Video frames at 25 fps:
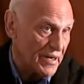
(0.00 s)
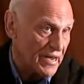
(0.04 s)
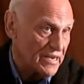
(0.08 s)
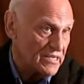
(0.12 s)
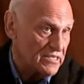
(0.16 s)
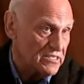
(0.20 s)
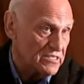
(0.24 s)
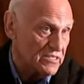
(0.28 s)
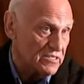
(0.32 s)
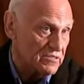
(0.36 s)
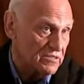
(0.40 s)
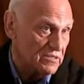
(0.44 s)

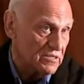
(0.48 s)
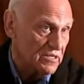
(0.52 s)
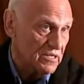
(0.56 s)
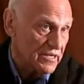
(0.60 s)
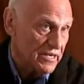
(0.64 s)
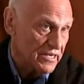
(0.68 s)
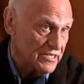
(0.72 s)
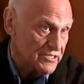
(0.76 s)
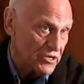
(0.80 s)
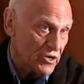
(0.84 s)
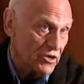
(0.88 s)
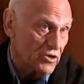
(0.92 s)
pedestal,
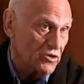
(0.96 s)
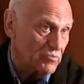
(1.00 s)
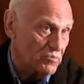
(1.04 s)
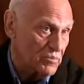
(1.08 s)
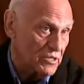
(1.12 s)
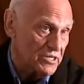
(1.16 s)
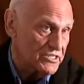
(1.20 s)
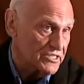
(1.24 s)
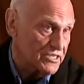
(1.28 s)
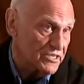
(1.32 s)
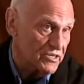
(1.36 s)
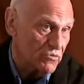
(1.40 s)
it's
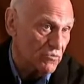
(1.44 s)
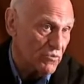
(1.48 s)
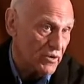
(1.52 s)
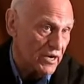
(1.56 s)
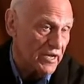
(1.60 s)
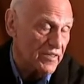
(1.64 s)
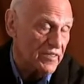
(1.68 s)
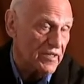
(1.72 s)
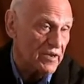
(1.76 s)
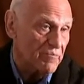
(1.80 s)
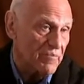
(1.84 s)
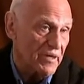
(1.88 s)
homeless in a
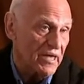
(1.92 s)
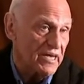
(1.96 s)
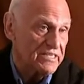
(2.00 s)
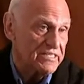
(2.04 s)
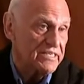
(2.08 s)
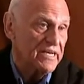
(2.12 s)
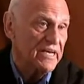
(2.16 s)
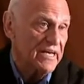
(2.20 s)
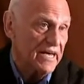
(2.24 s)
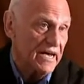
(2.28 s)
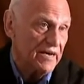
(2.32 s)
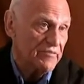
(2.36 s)
way that
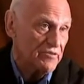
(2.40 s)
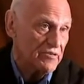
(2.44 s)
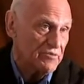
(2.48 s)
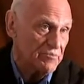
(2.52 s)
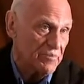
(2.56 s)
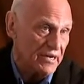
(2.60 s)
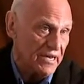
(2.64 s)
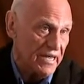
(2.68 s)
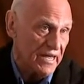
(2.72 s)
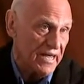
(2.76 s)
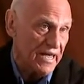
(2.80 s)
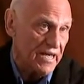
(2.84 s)
makes
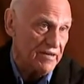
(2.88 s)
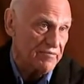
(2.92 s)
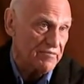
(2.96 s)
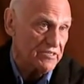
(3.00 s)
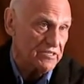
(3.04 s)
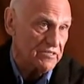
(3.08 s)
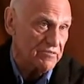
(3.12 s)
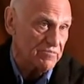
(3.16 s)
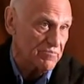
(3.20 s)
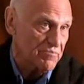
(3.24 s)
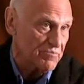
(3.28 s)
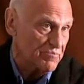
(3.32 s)
everybody have
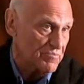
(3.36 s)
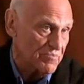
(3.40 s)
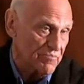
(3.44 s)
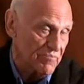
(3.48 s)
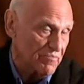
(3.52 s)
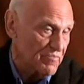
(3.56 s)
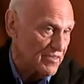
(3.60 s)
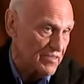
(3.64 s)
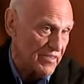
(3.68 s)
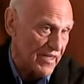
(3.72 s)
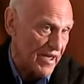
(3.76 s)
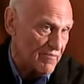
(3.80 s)

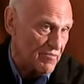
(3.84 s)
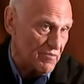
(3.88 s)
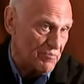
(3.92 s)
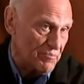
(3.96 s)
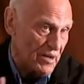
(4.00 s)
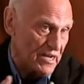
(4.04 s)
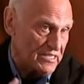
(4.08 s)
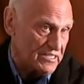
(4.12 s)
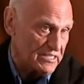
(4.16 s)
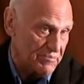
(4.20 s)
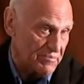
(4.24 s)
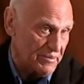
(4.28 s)
the
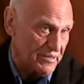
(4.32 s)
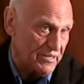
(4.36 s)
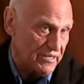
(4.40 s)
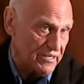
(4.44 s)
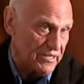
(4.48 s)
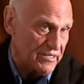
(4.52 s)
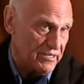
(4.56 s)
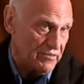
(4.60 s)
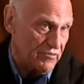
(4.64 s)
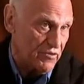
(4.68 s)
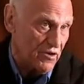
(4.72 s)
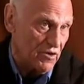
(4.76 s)

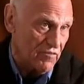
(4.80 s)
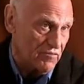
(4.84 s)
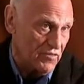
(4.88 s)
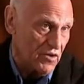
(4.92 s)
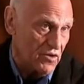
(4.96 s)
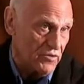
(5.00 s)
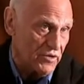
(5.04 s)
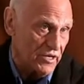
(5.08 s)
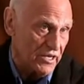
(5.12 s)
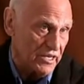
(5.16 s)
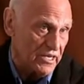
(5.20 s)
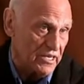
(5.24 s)
possibility of
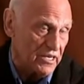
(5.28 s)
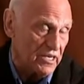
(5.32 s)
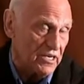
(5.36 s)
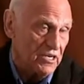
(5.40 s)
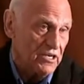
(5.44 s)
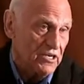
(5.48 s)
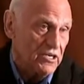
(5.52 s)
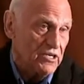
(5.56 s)
owning it.